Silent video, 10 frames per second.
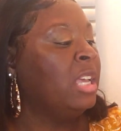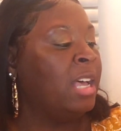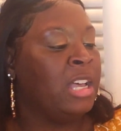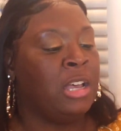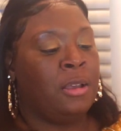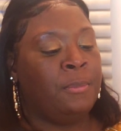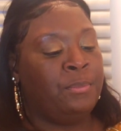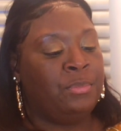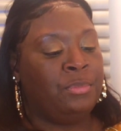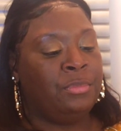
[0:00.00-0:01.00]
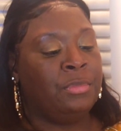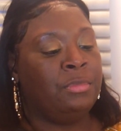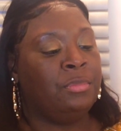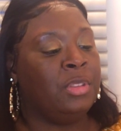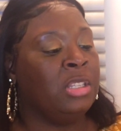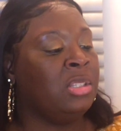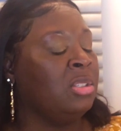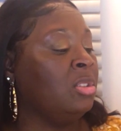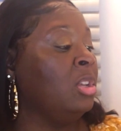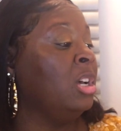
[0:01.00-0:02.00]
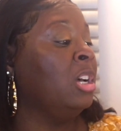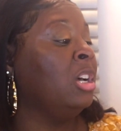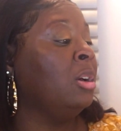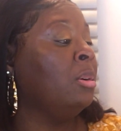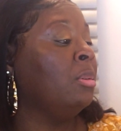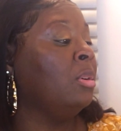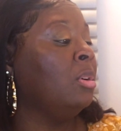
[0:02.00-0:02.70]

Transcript: Um, this is uh,